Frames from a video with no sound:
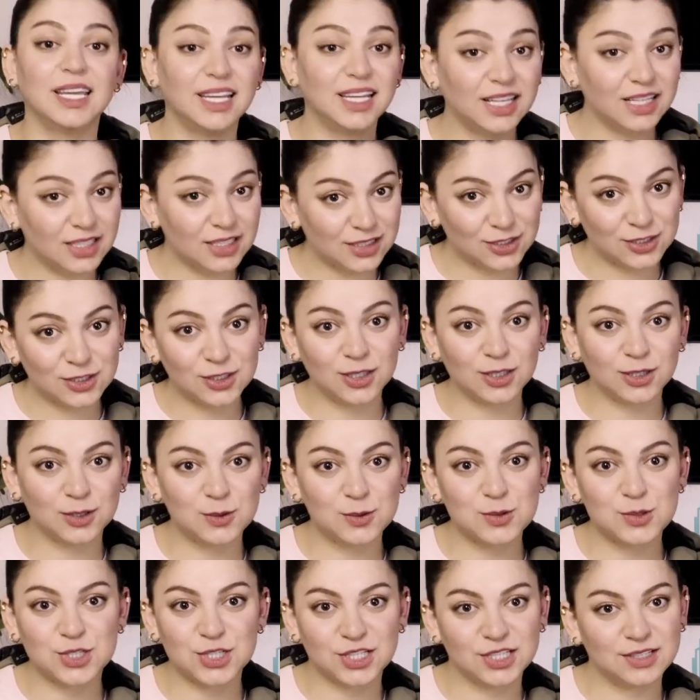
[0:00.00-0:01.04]
in
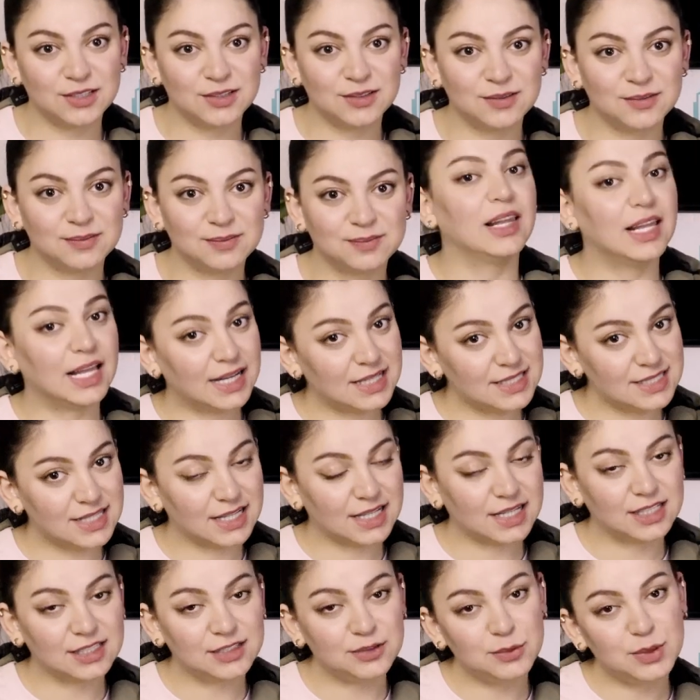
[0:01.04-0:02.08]
conclusion,
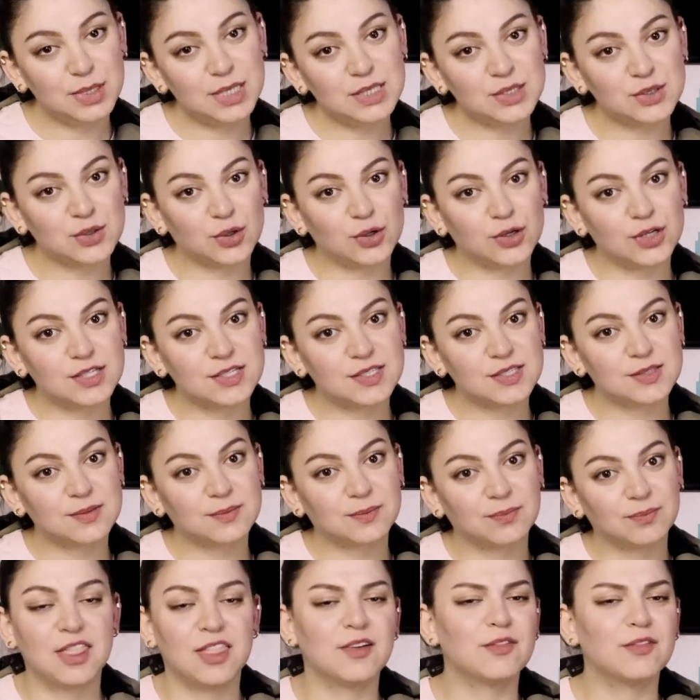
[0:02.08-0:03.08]
lexical resource.